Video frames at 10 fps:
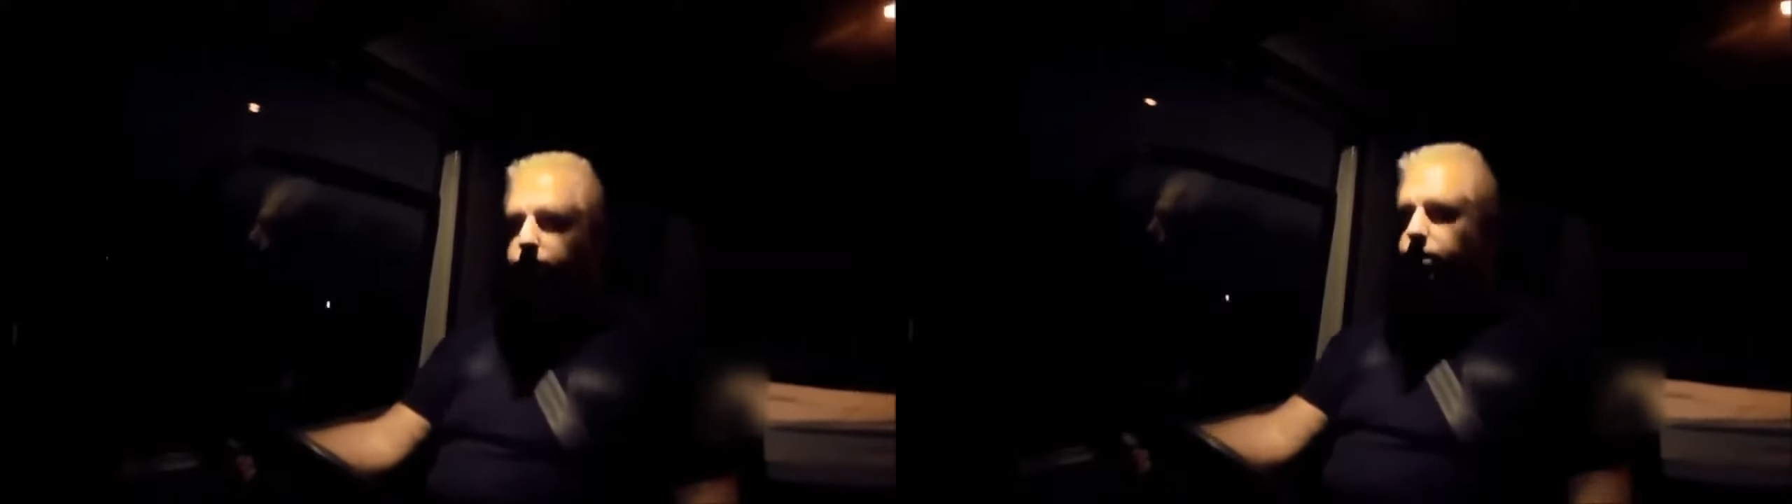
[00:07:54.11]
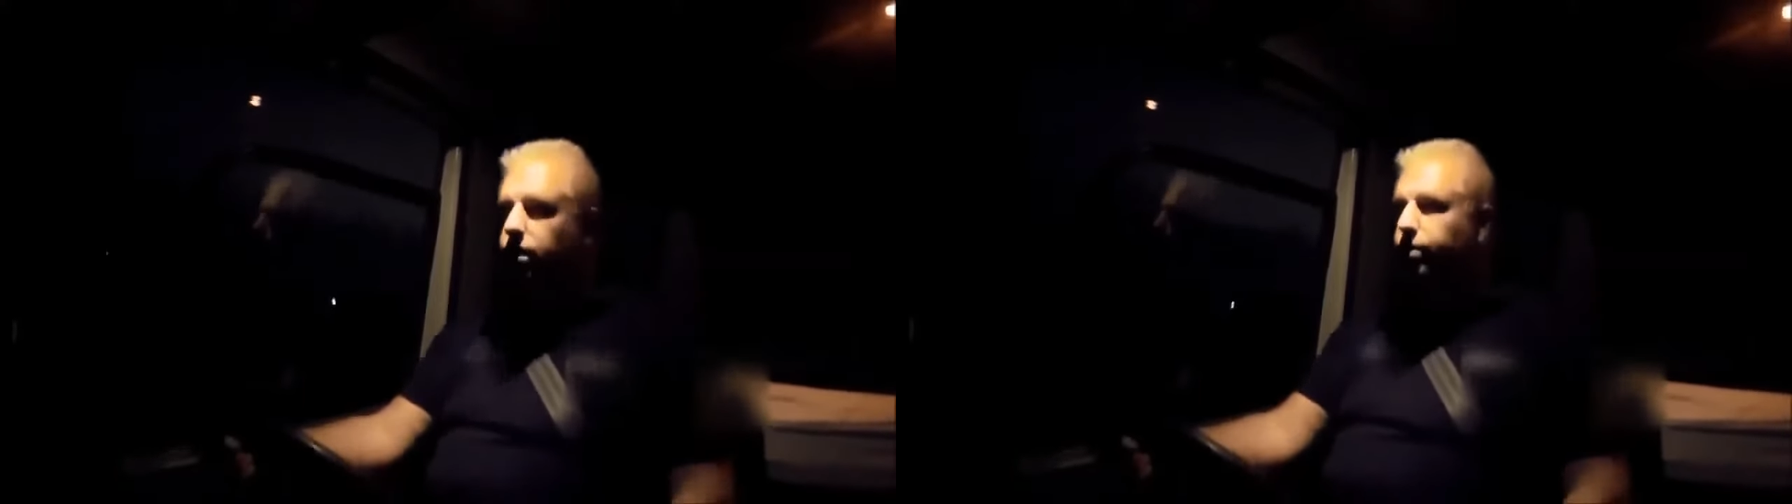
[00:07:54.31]

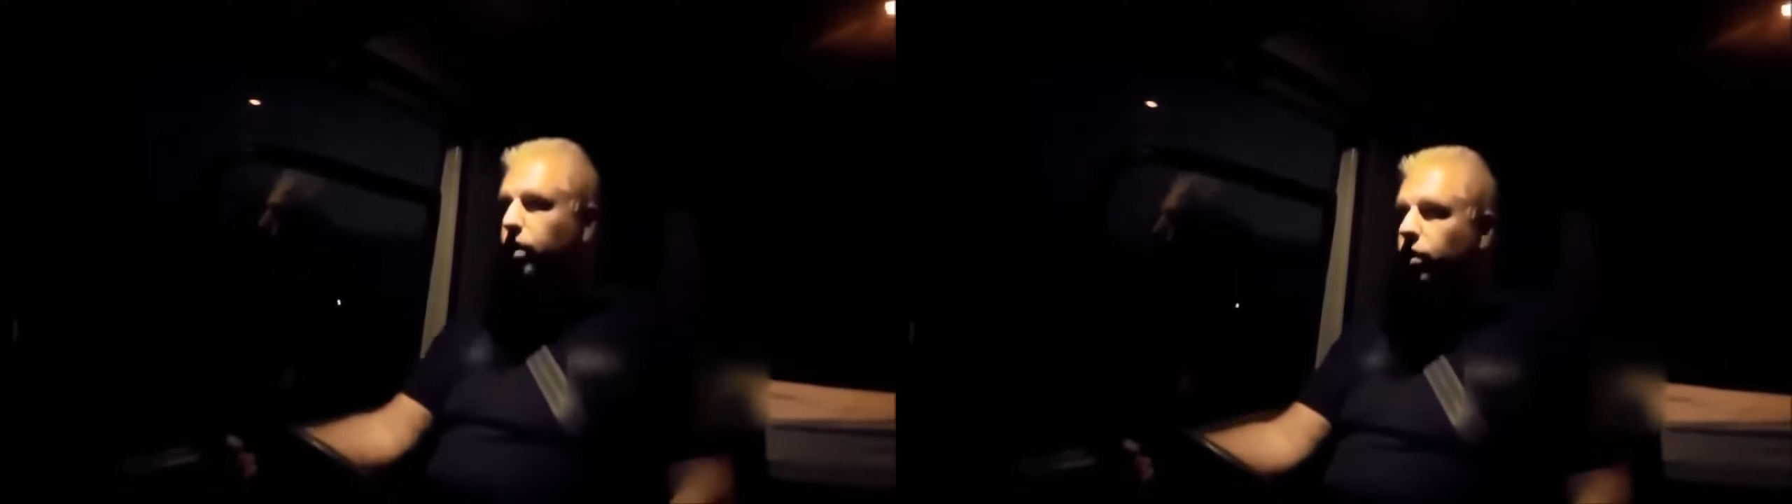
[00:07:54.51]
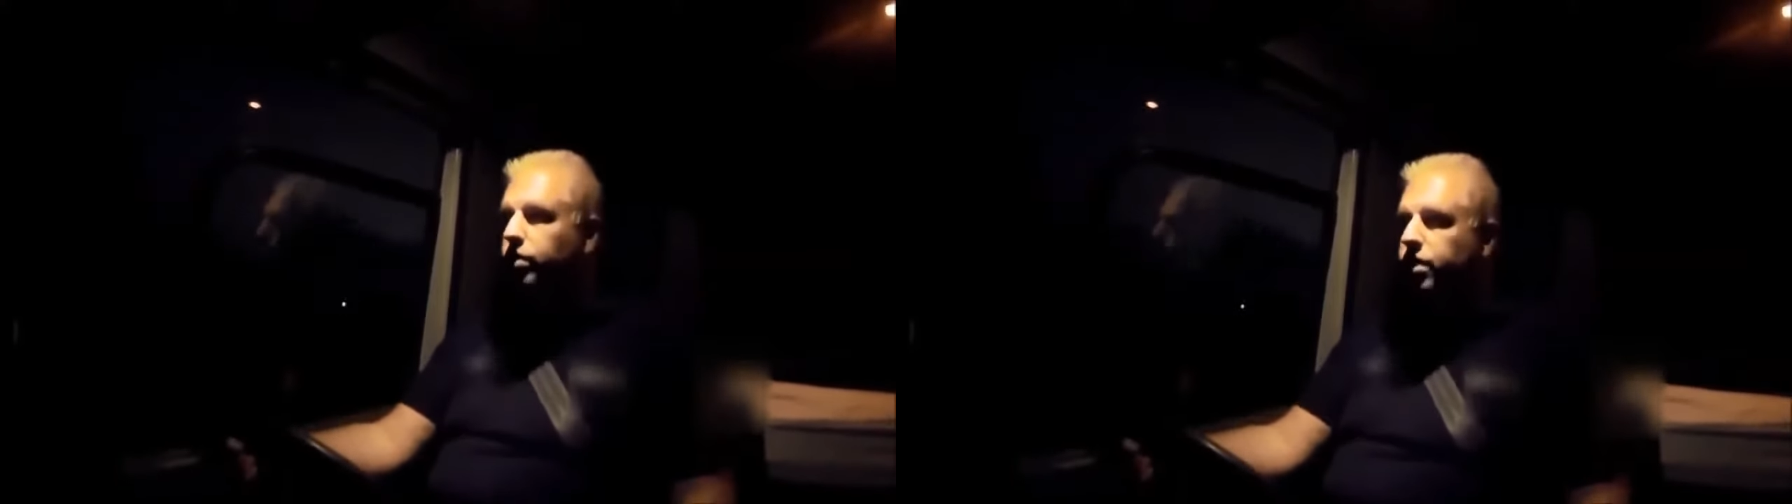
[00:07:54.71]

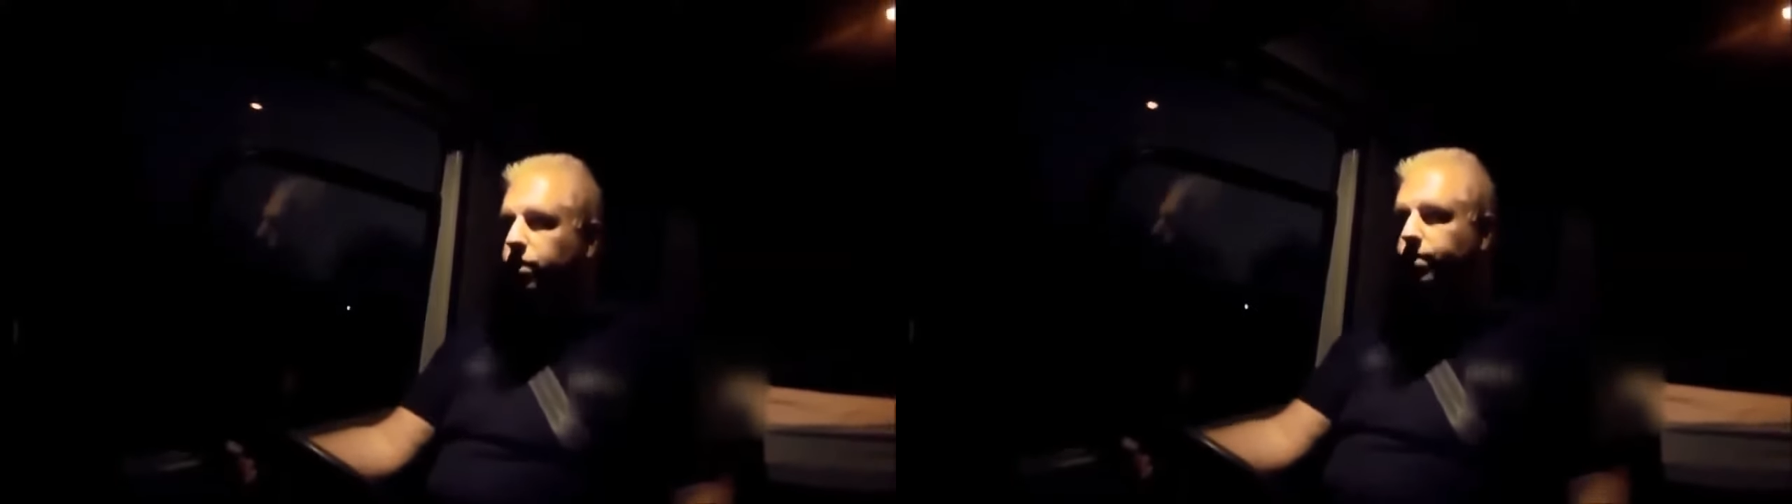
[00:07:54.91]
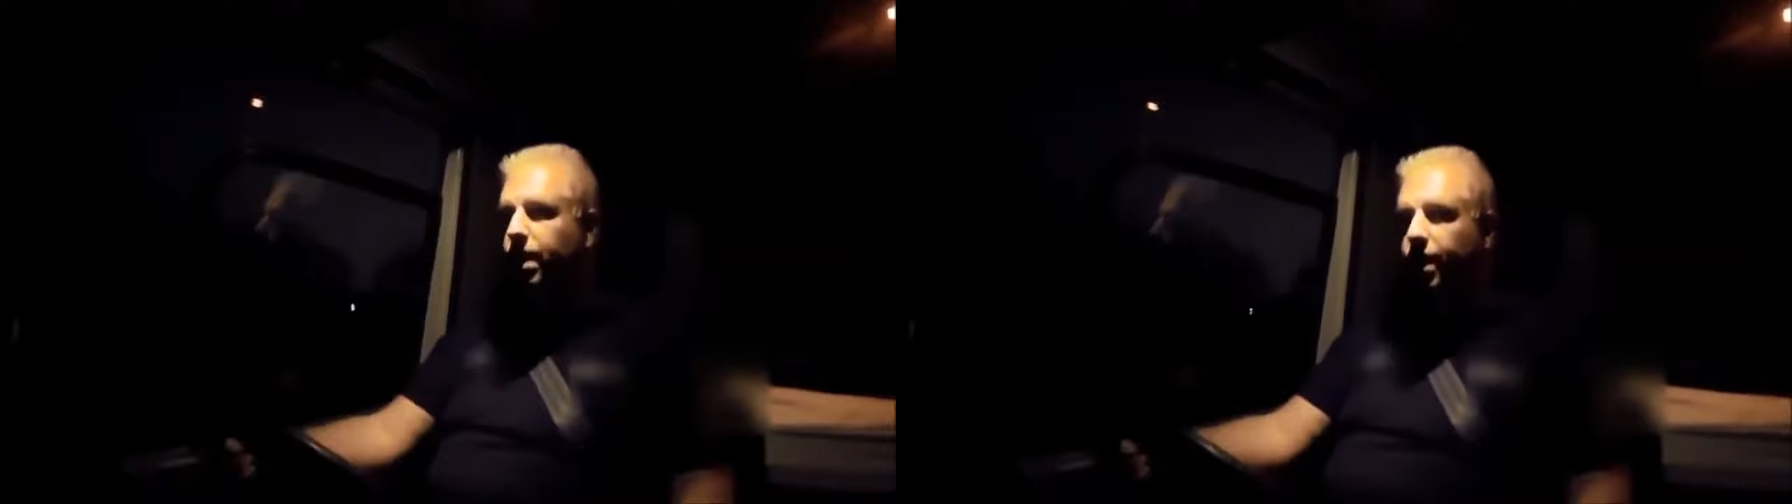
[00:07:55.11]
Cumbernauld was a wee
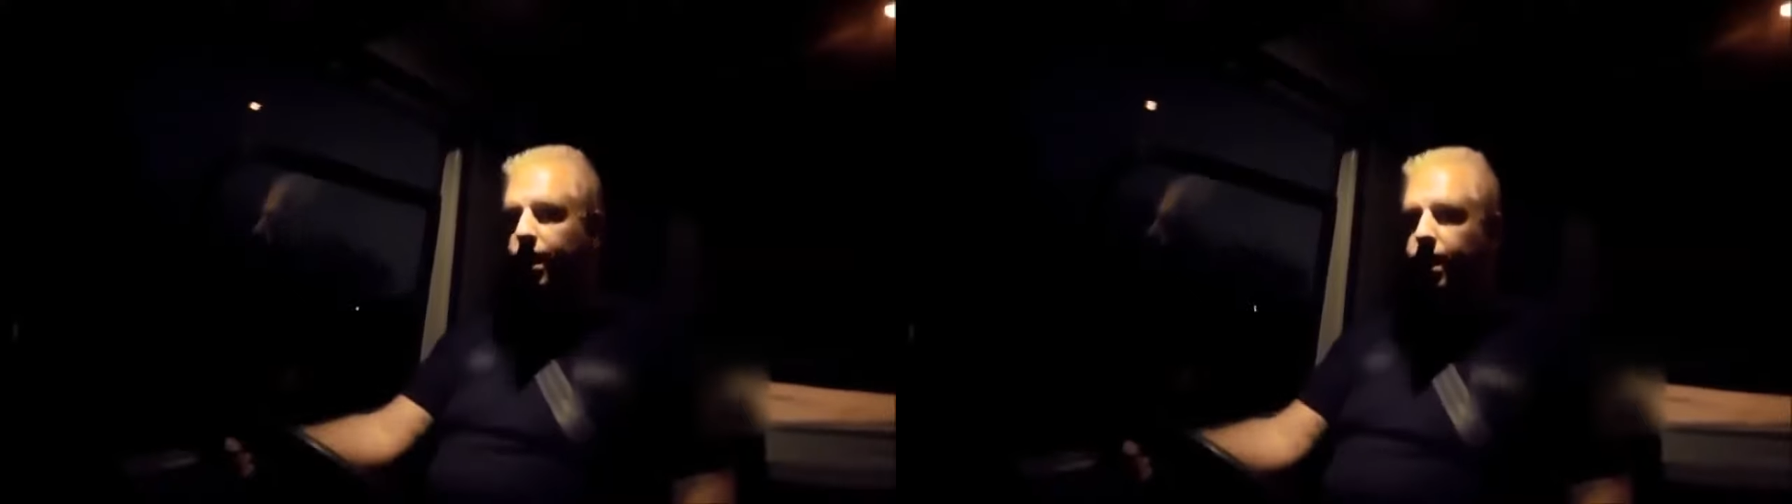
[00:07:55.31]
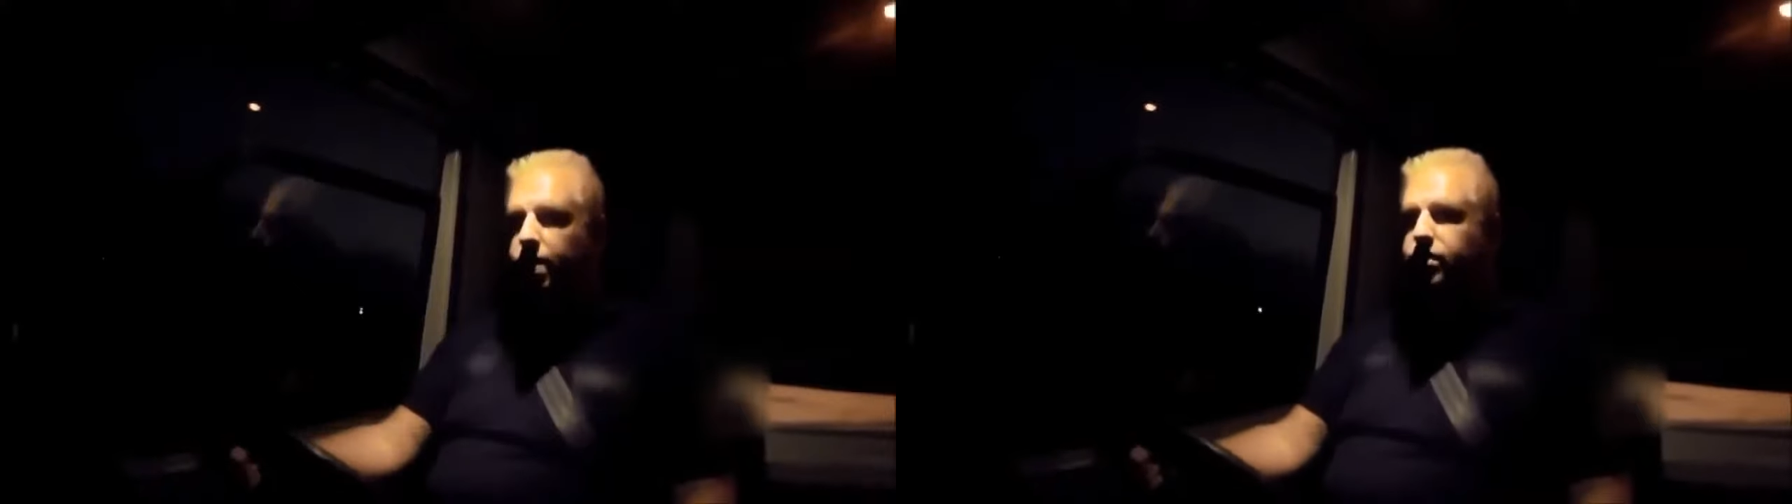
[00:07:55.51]
bit
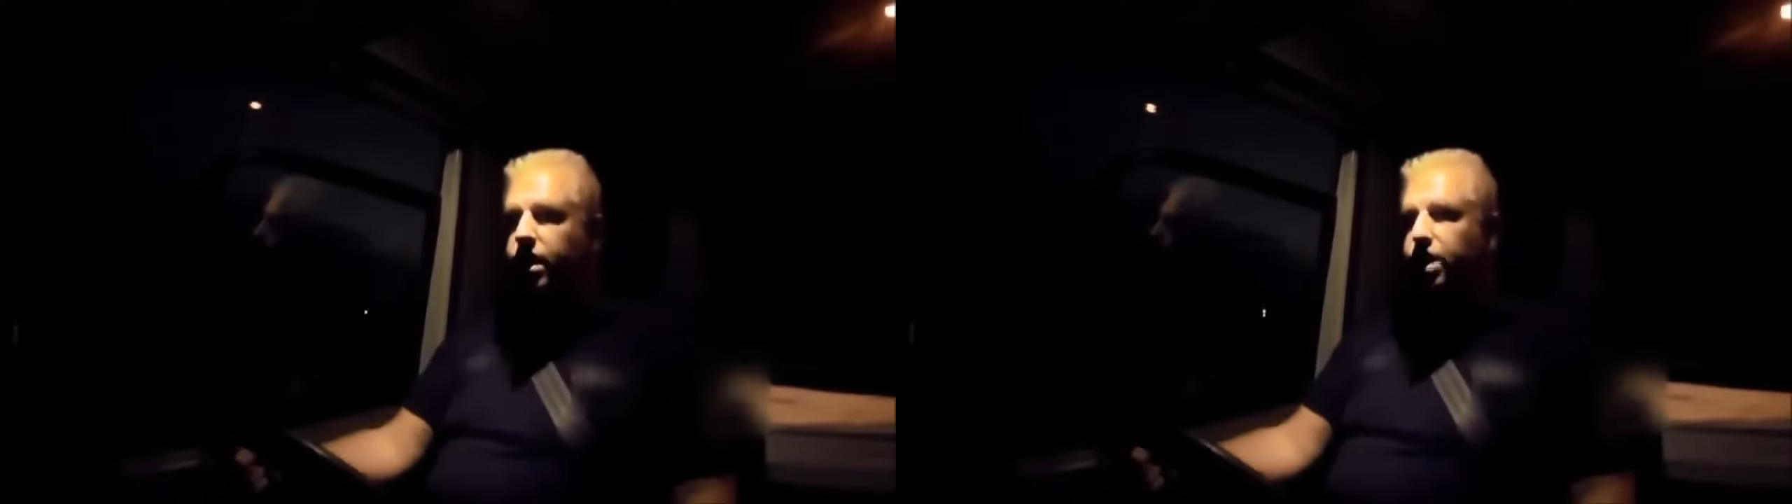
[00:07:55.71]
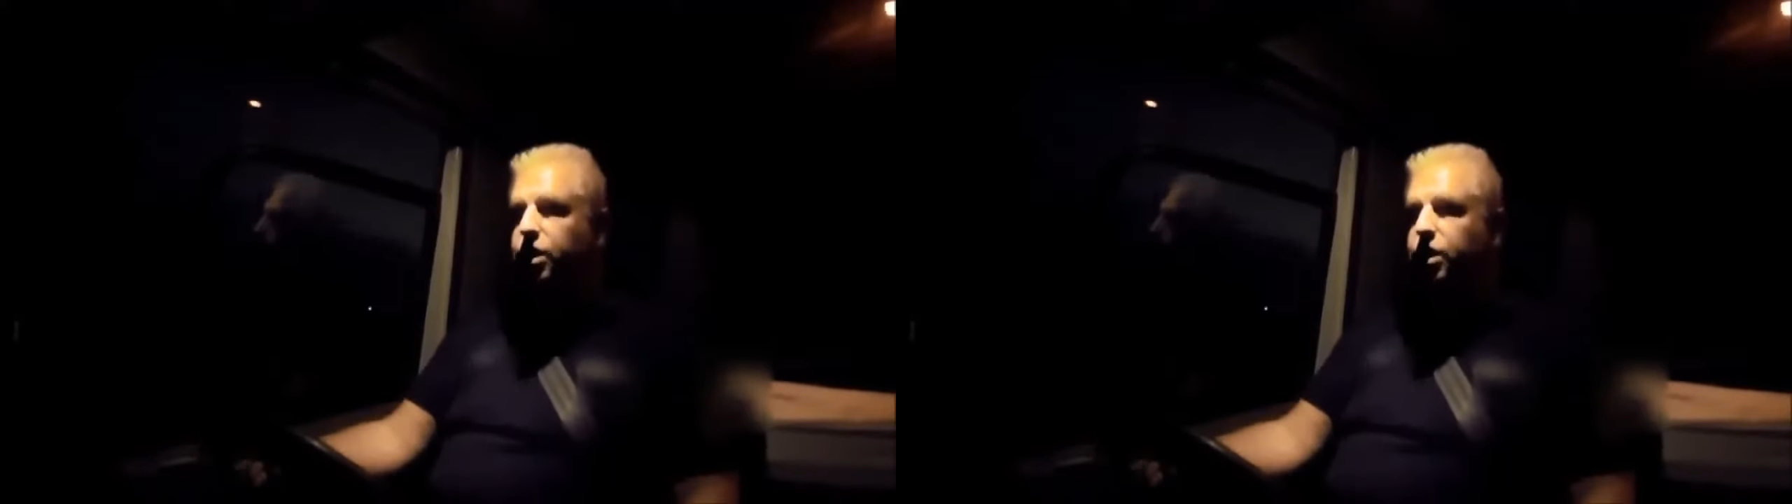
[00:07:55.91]
tricky,